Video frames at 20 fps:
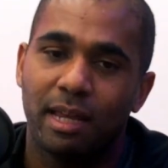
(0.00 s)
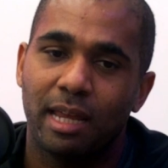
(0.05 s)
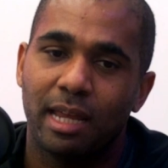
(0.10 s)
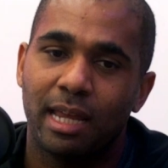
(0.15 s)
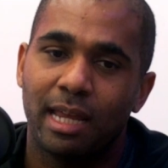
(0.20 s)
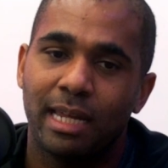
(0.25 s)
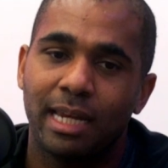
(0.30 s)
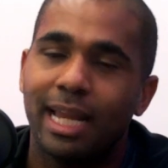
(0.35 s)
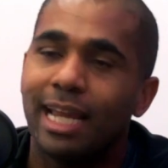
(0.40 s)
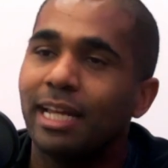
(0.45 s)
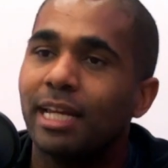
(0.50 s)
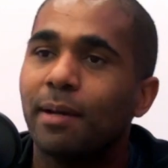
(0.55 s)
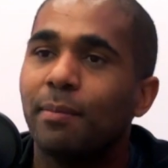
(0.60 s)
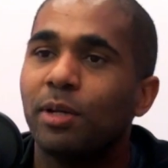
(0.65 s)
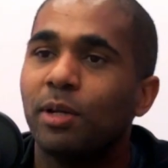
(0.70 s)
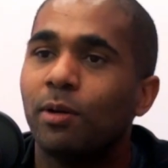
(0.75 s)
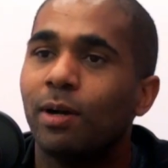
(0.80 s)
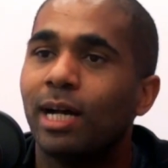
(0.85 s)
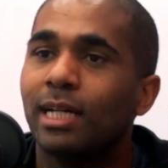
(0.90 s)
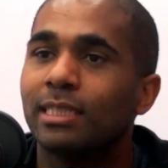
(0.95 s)

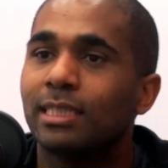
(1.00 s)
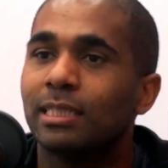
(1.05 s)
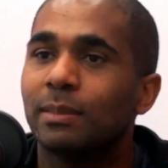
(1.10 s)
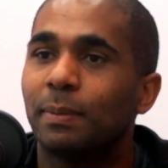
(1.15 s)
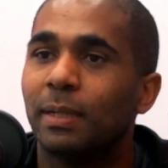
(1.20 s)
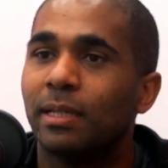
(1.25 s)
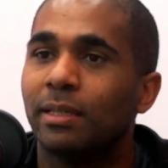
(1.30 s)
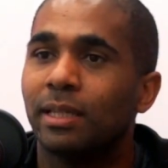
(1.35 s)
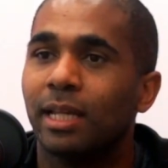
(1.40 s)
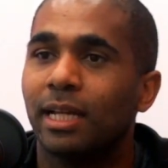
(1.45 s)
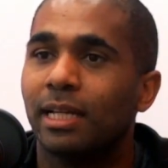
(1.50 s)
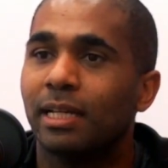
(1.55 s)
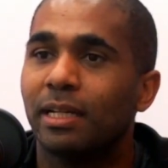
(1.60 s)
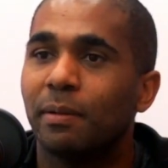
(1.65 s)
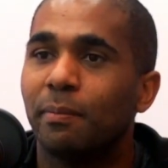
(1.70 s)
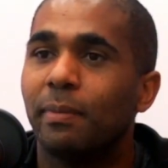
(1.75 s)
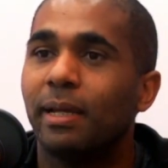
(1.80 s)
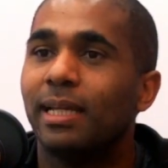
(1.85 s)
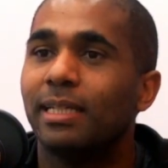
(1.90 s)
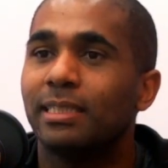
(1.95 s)
AWS has been like an
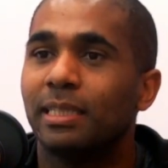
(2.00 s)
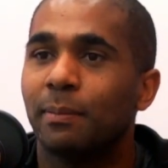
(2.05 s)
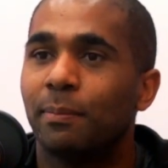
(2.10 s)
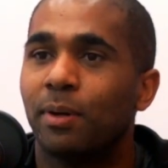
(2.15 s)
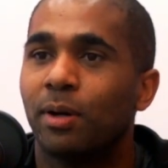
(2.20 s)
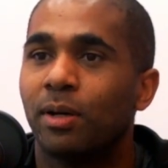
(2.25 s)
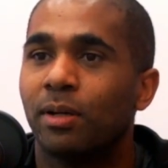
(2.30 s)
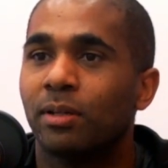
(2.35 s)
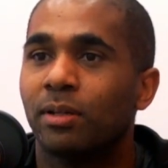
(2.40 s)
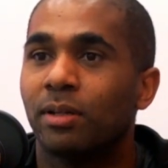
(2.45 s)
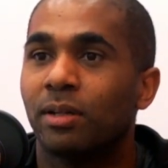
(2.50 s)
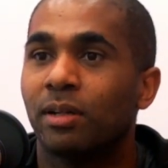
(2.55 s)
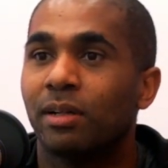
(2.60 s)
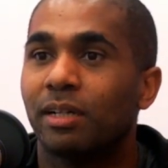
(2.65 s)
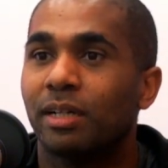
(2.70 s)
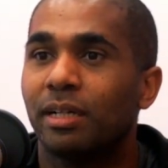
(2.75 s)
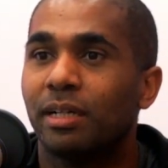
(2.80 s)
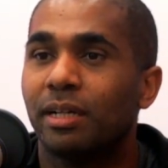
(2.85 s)
amazing partner.